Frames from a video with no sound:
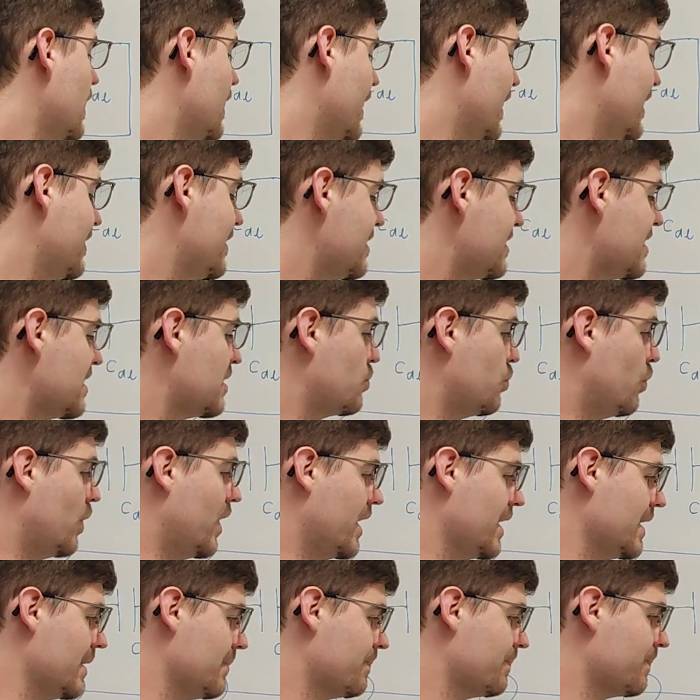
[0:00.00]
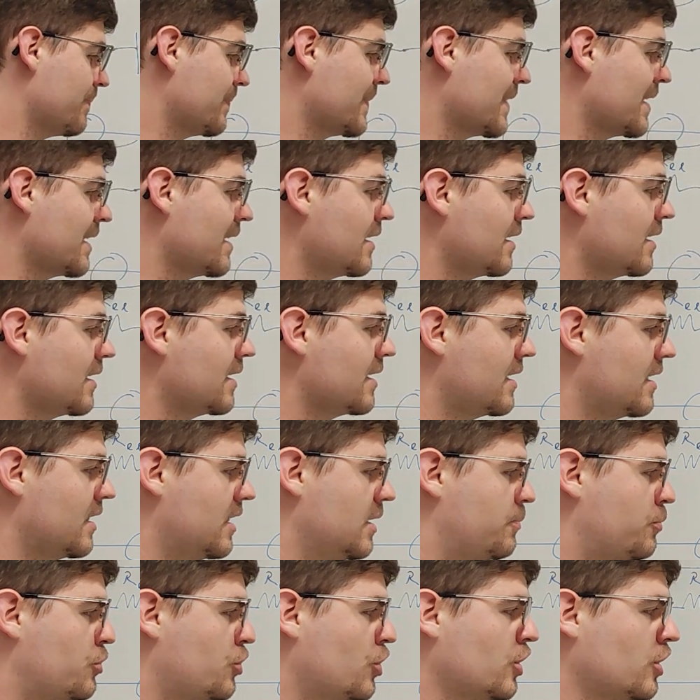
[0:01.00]
And this is why
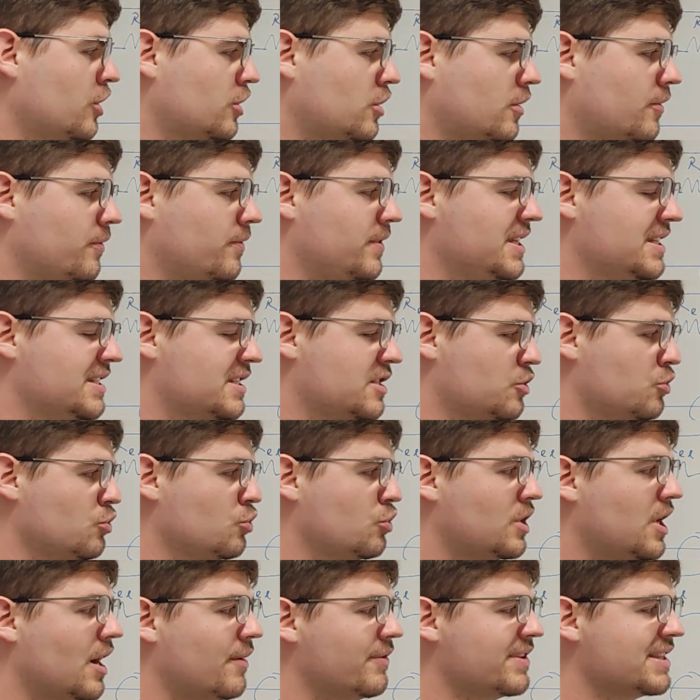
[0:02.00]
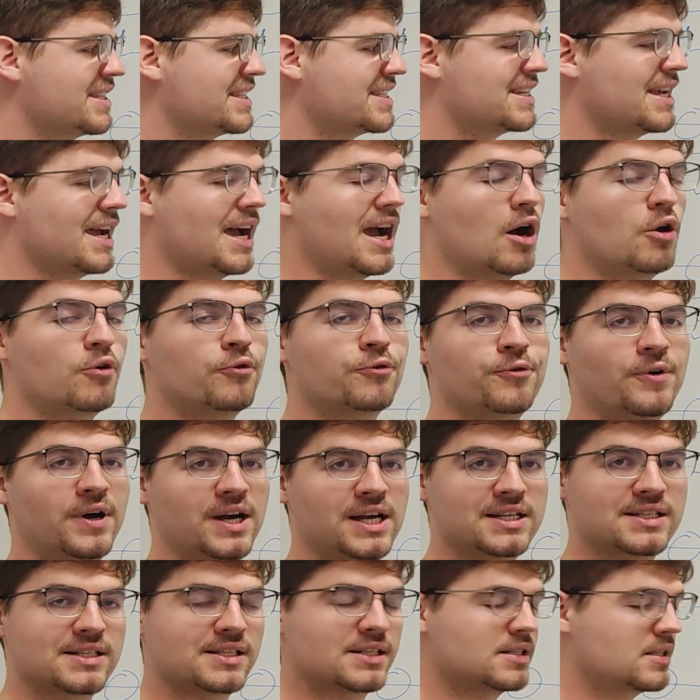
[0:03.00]
the product of these two governs how
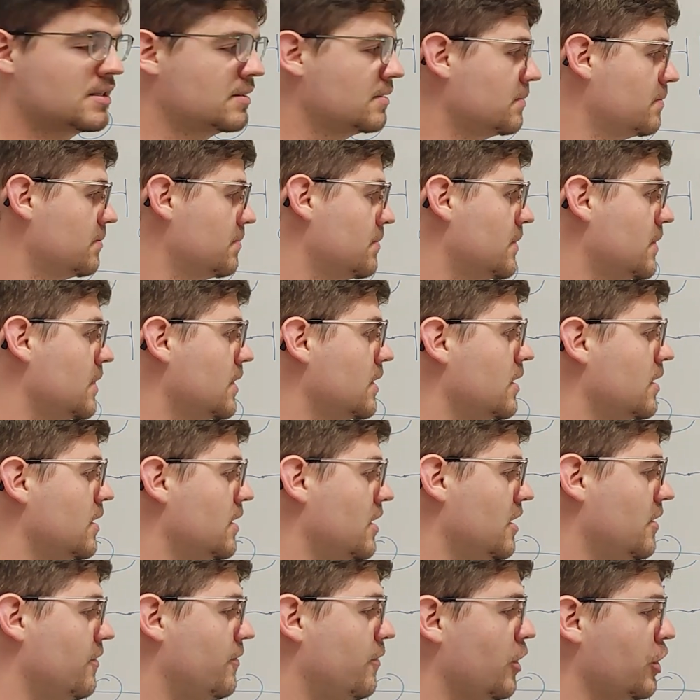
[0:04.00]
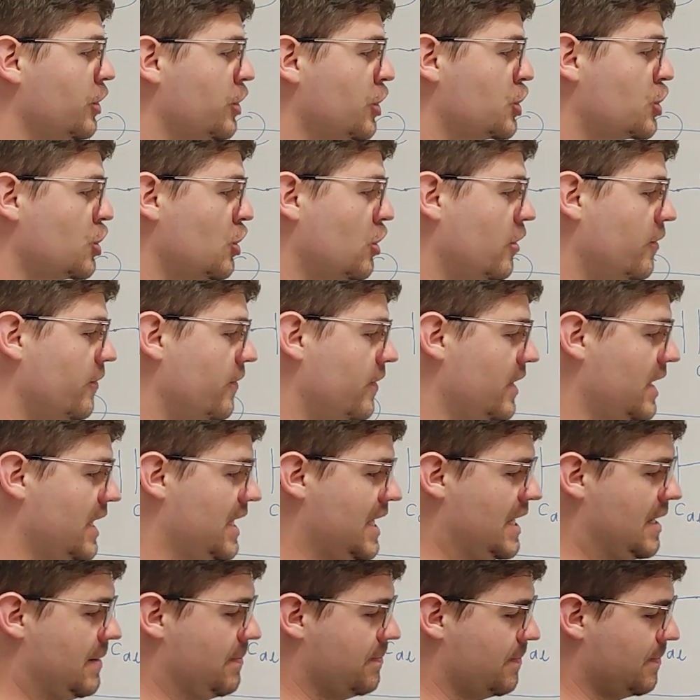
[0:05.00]
fast the voltage over
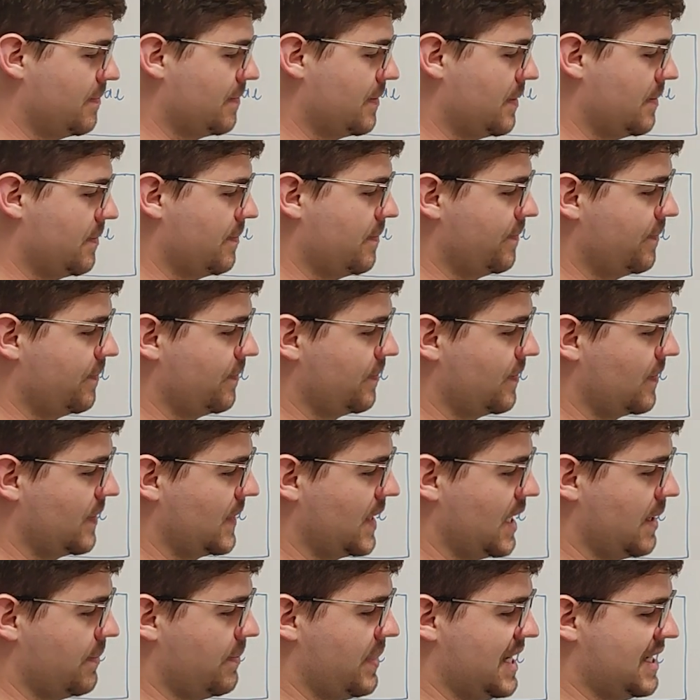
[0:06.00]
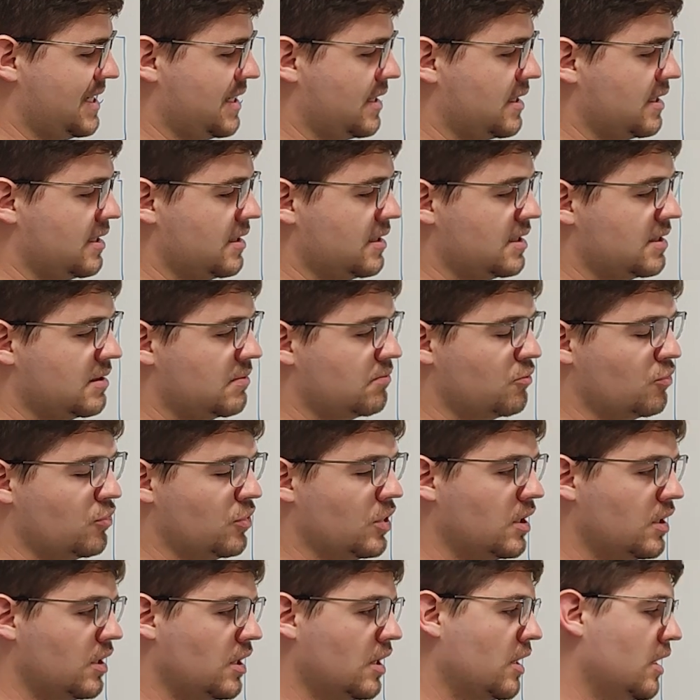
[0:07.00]
the capacitance
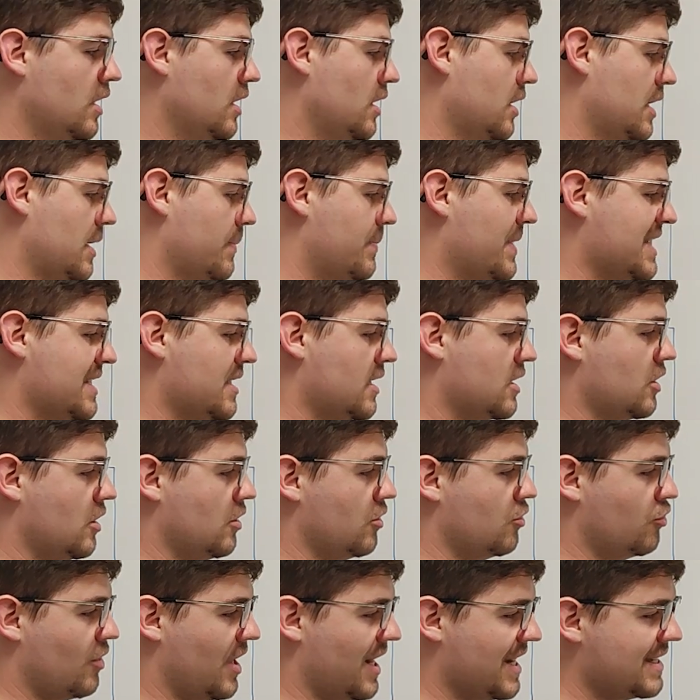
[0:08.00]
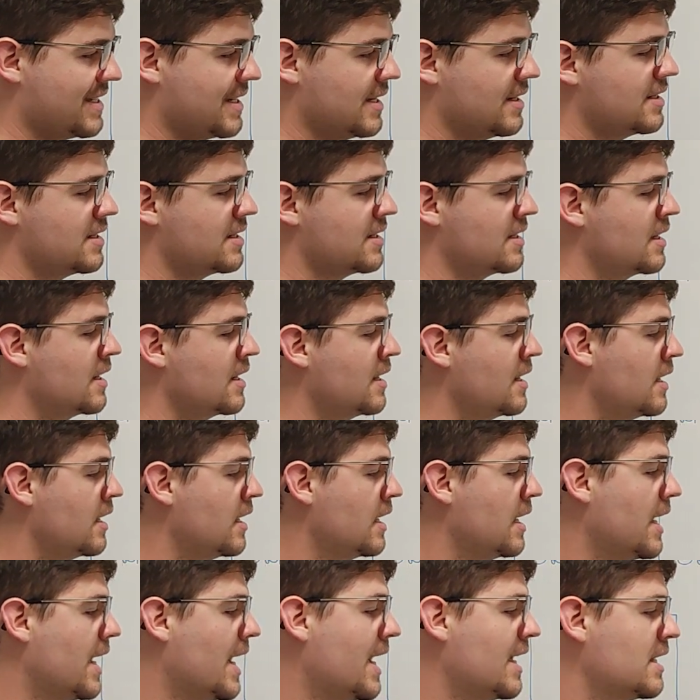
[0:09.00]
uh, capacitor rises
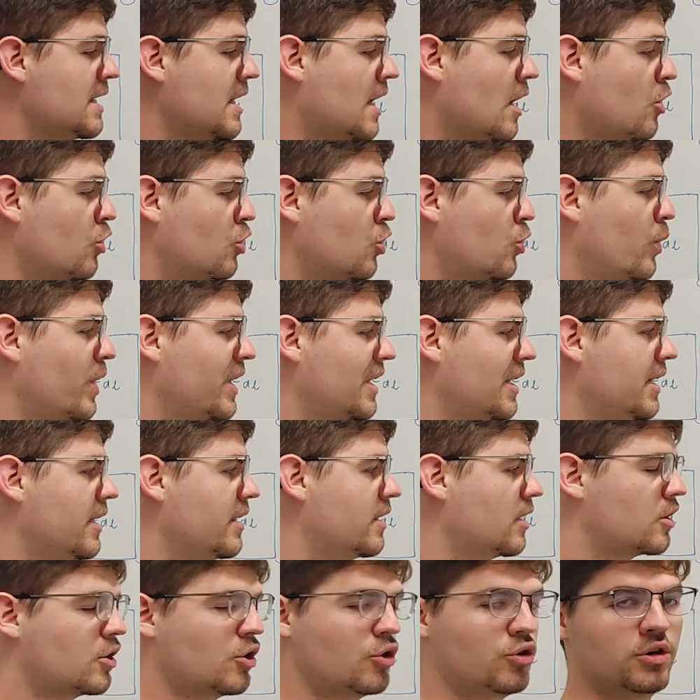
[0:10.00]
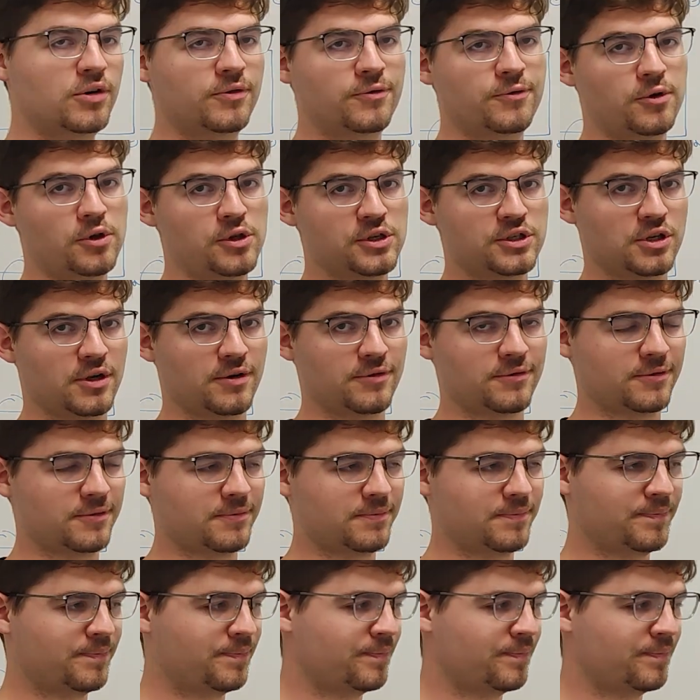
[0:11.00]
and how quickly the current falls off.